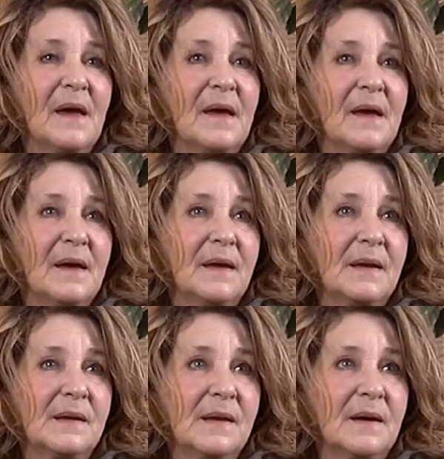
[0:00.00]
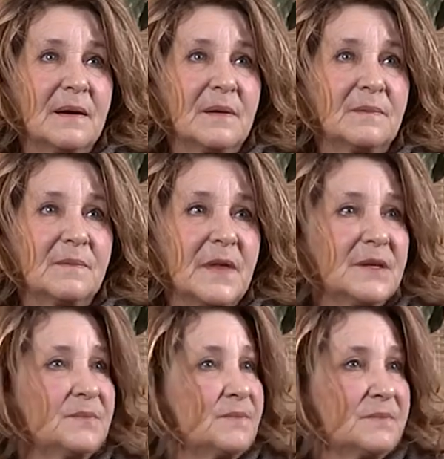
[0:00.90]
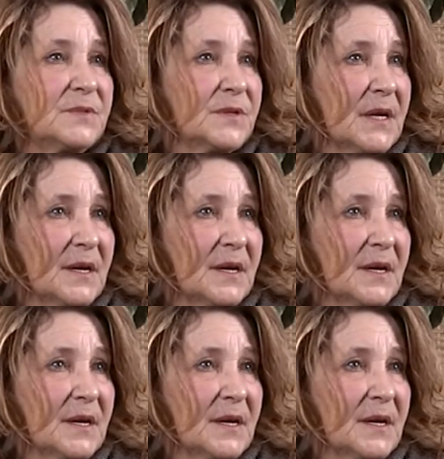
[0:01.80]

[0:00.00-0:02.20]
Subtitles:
and they took